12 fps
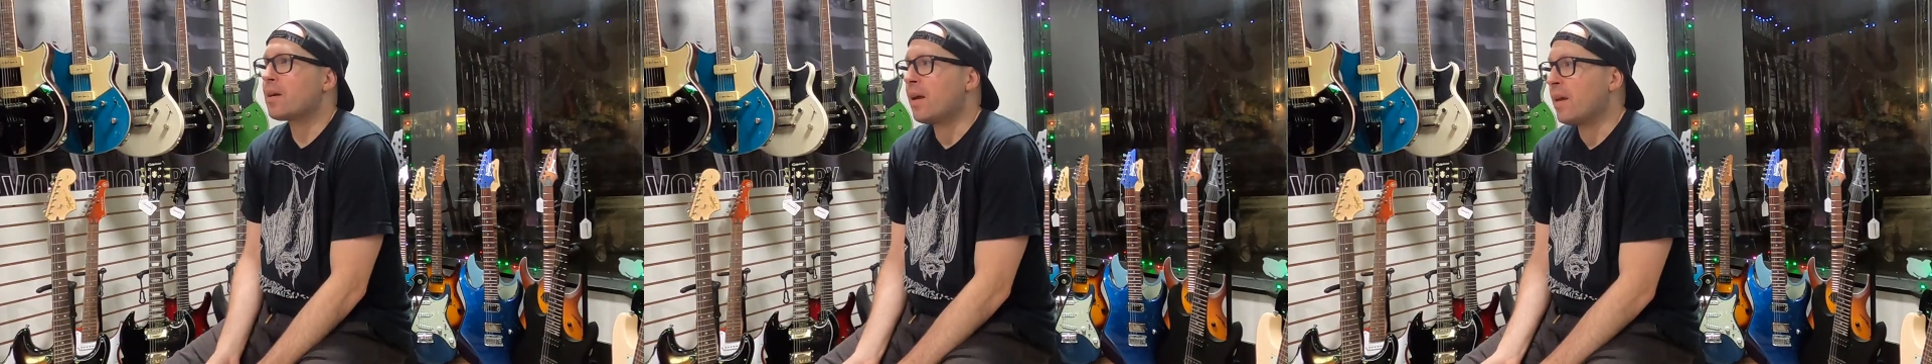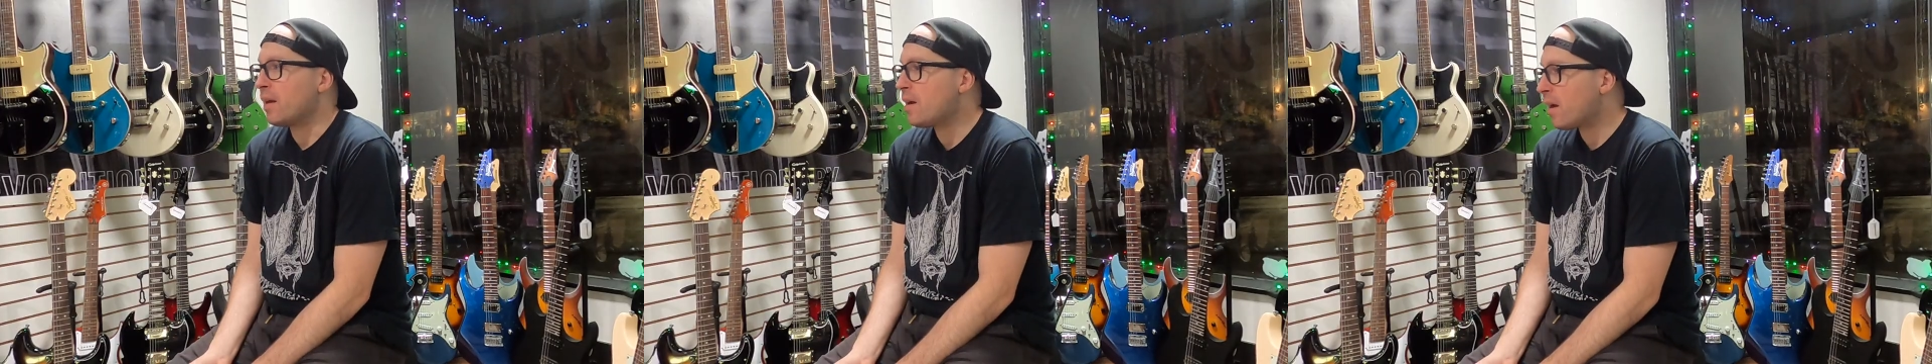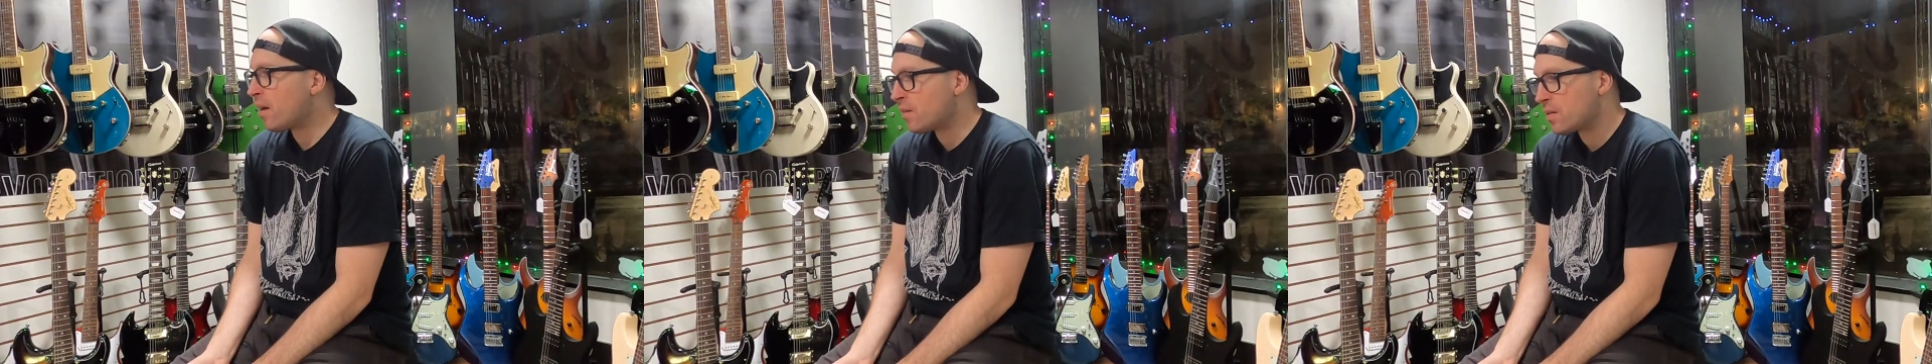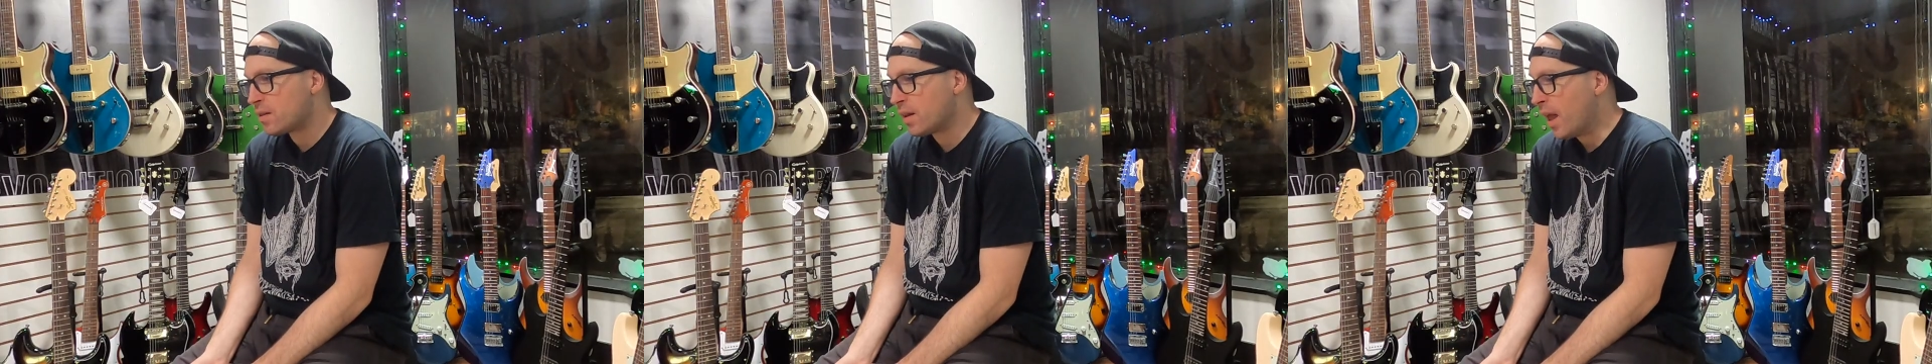I
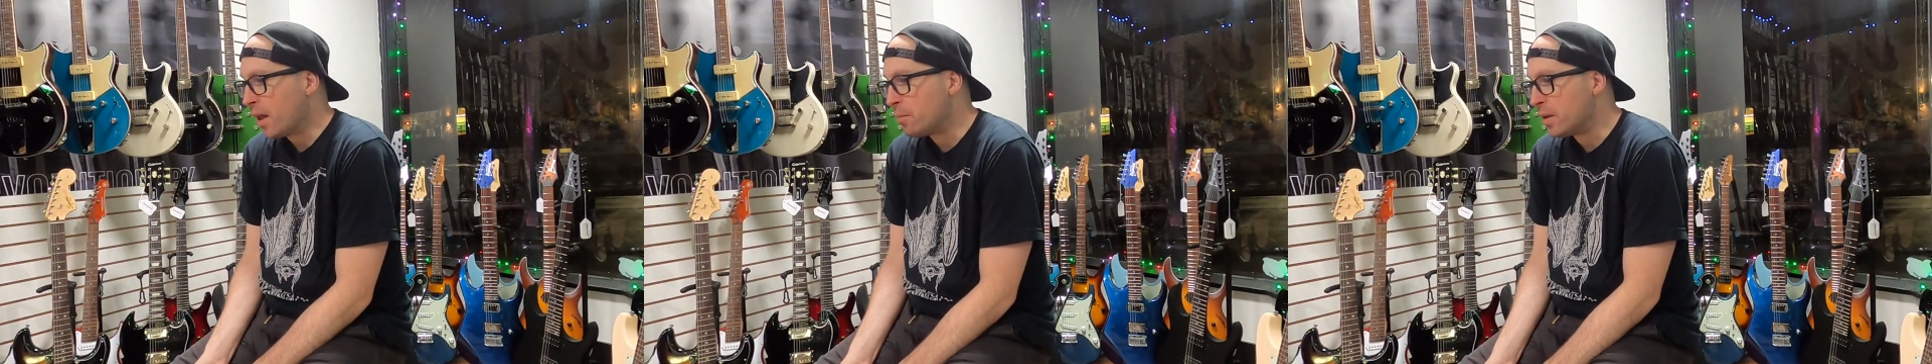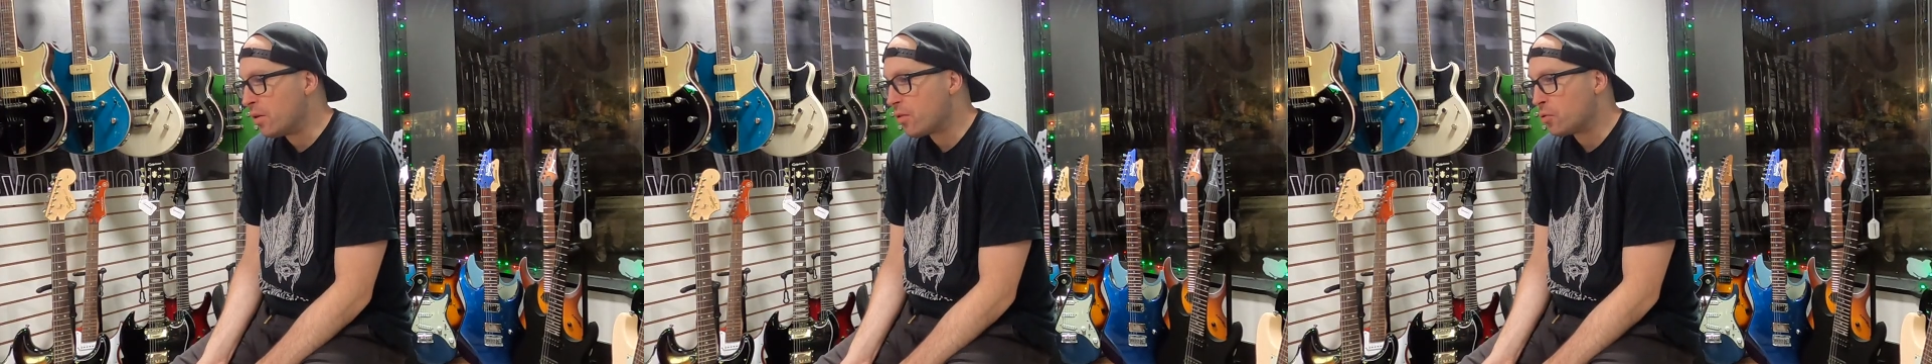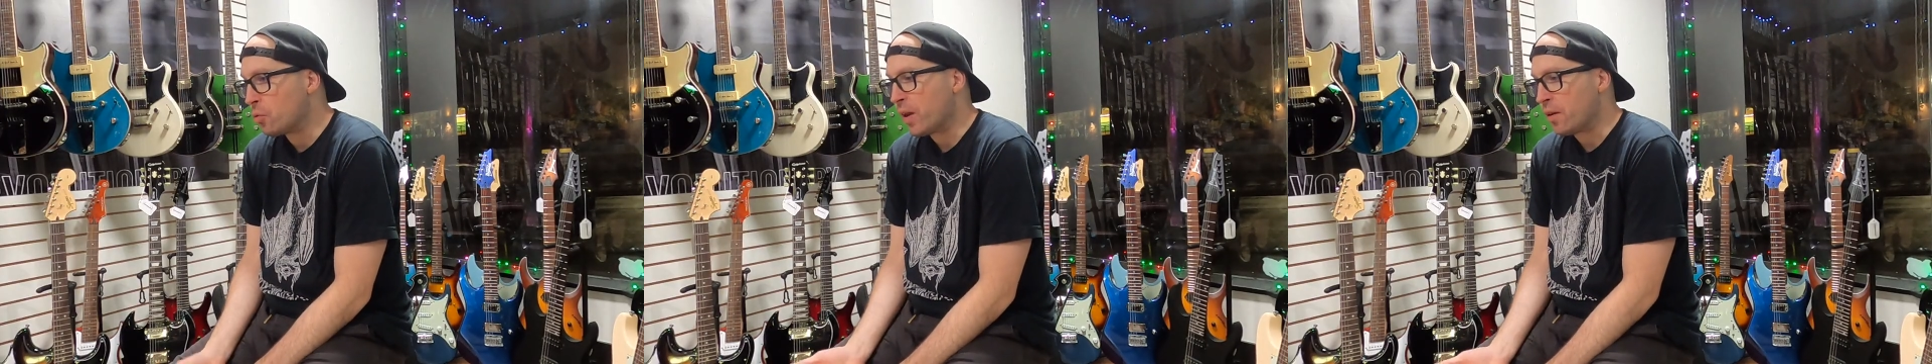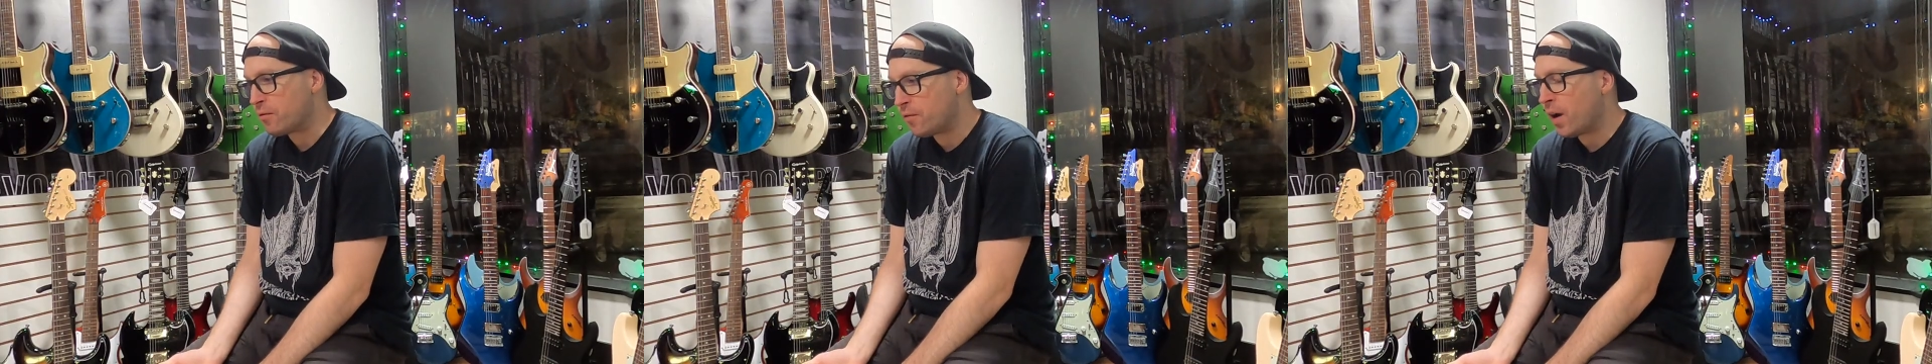guess it had been through
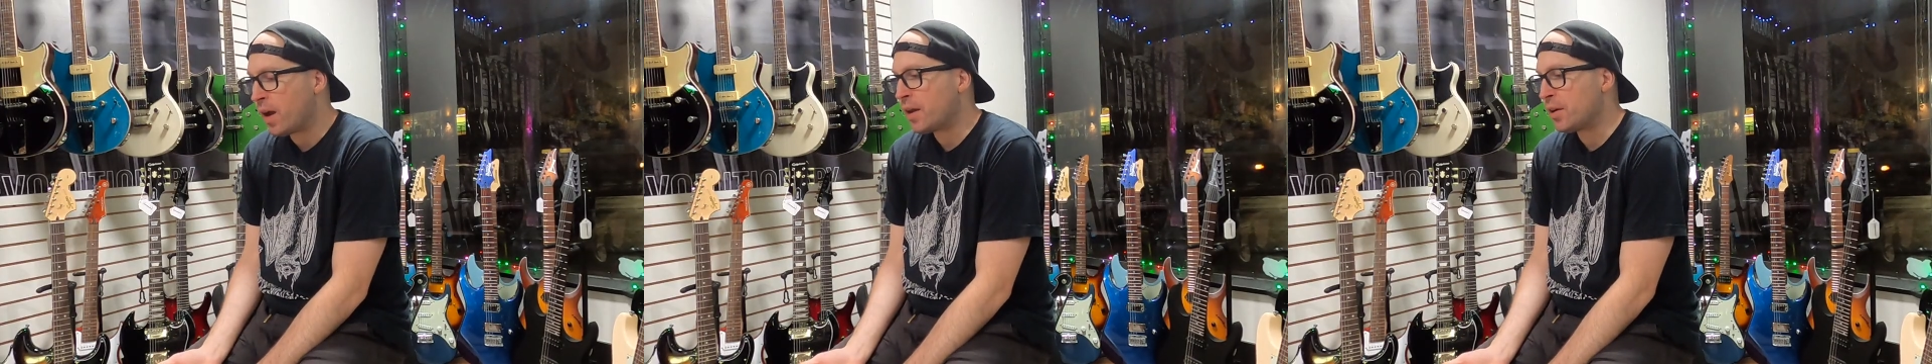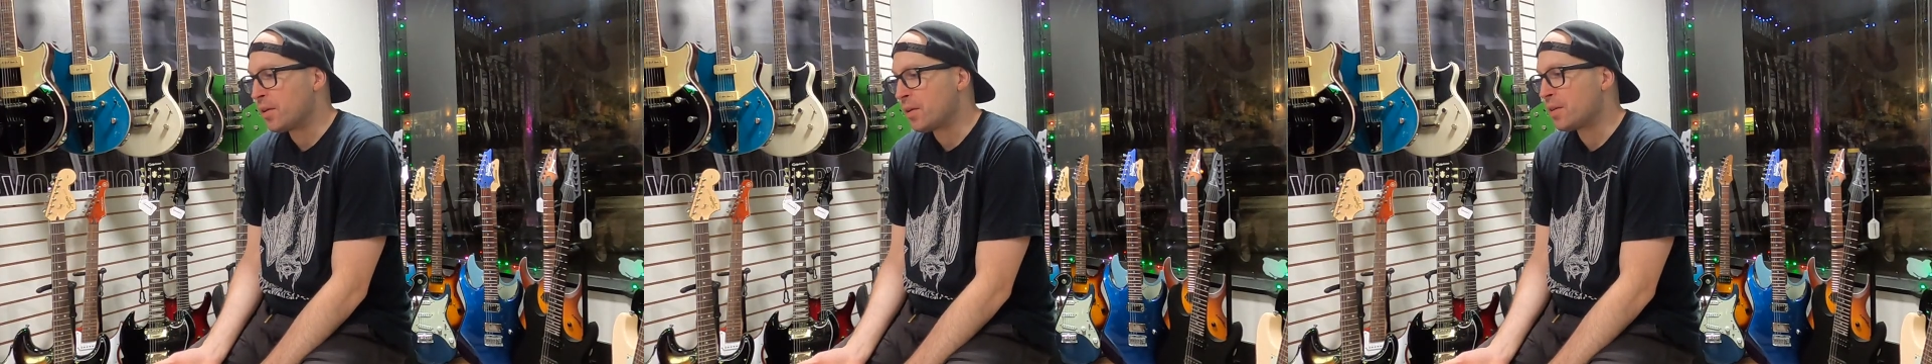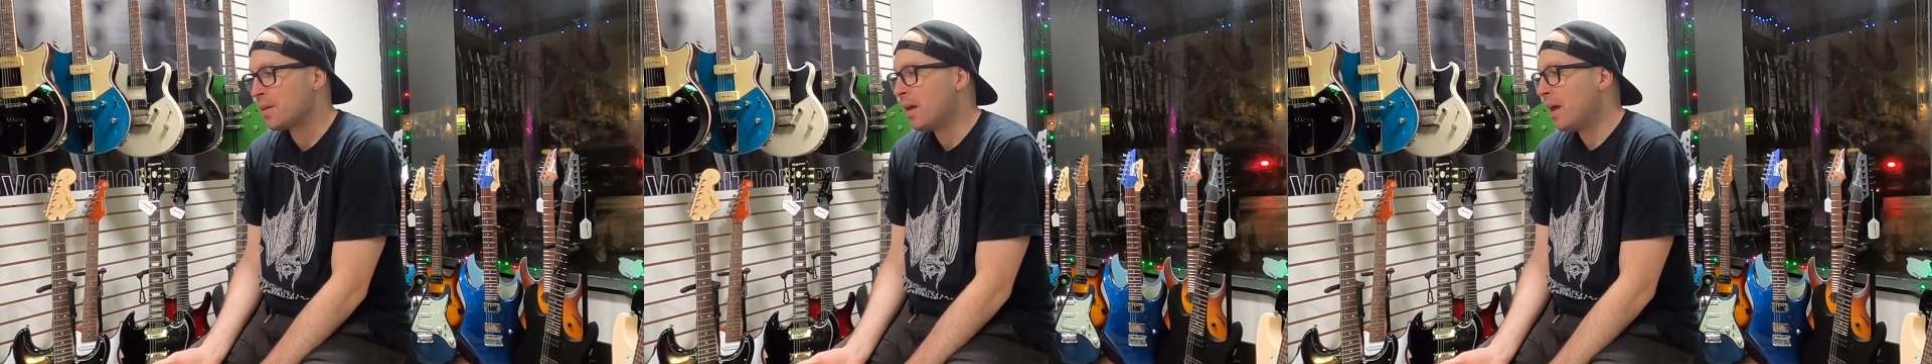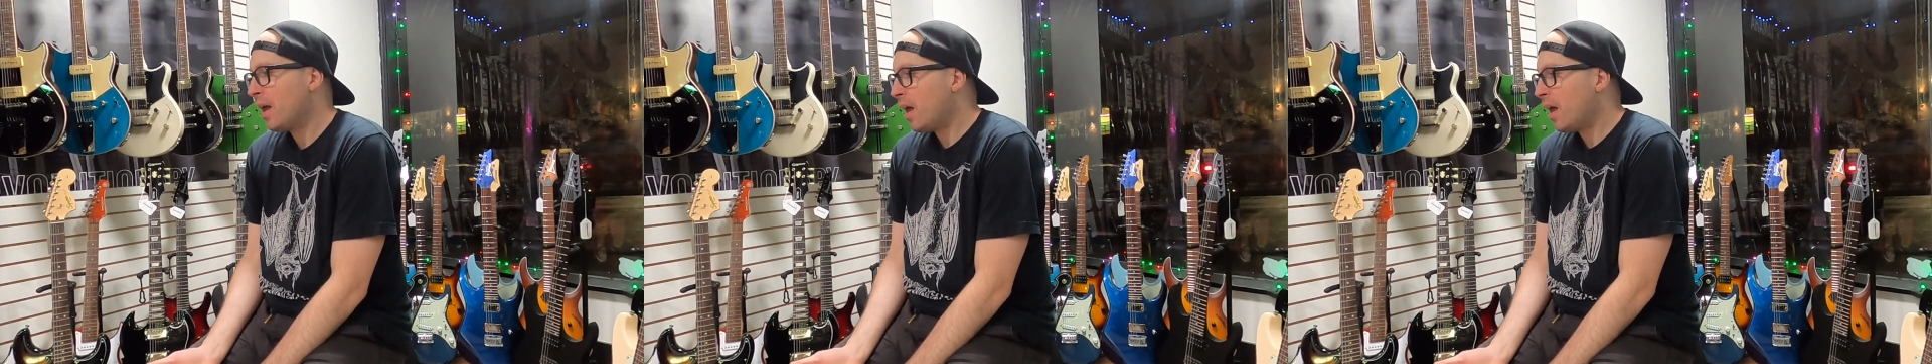a fire,